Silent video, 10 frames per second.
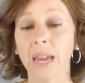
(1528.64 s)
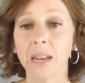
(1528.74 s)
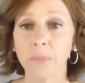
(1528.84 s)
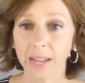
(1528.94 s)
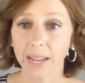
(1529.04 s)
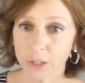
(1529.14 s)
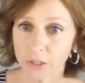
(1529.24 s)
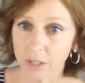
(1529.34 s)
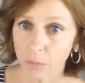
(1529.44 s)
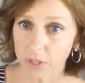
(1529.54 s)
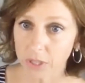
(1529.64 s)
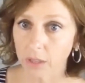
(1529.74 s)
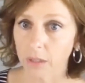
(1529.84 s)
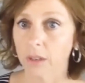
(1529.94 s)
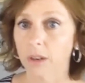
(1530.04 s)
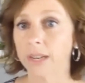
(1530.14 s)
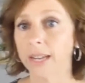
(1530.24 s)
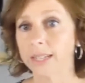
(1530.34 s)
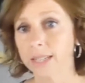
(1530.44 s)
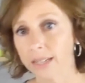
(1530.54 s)
pain medications in particular,
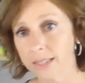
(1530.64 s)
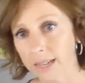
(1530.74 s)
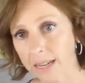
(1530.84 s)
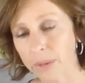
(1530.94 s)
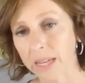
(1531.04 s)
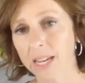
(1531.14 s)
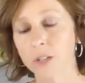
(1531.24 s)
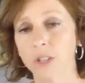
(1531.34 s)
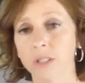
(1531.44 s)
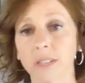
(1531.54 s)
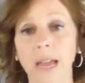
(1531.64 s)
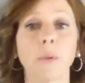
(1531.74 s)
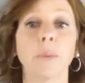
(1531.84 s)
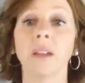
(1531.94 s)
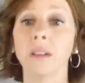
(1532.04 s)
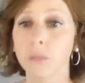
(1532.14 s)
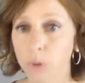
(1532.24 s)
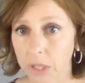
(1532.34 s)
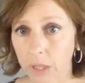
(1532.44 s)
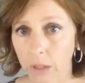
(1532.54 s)
and anti-anxiety medications, gabapentin in
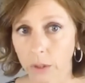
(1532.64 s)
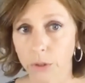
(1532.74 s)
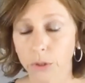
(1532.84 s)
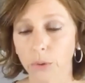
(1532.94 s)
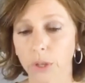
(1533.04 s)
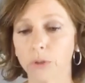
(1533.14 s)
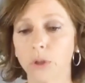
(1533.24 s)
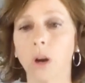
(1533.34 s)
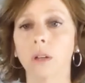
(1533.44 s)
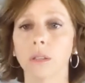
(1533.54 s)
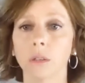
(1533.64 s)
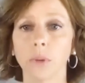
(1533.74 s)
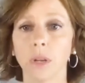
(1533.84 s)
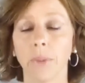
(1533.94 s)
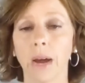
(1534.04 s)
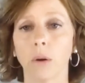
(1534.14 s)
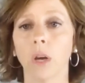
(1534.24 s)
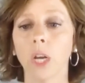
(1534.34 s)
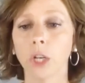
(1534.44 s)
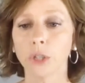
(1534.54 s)
particular. So can you talk a little bit about
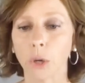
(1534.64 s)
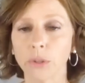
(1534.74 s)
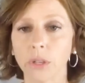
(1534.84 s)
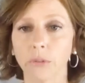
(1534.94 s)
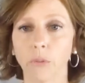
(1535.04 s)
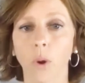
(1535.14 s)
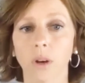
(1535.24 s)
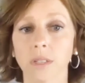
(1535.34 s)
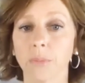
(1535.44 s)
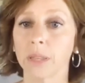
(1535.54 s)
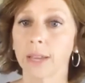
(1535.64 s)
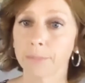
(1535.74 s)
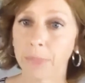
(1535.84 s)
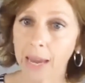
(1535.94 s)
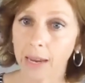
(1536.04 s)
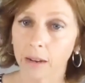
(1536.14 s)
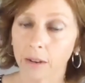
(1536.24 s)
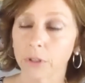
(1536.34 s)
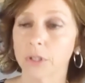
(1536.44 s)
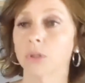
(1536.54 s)
dosing for something like pain
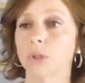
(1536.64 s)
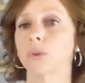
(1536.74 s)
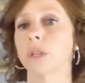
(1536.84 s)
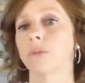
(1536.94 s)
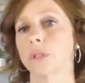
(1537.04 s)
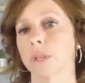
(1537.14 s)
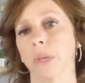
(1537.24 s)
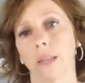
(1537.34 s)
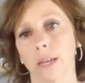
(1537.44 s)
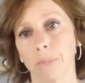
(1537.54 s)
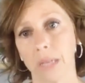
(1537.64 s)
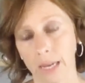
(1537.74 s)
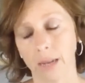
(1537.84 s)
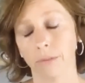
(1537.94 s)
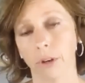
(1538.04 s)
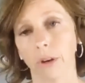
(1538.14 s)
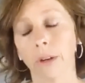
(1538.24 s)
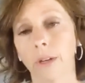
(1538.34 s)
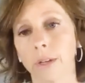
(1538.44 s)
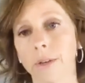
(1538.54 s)
versus dosing for something like behavior?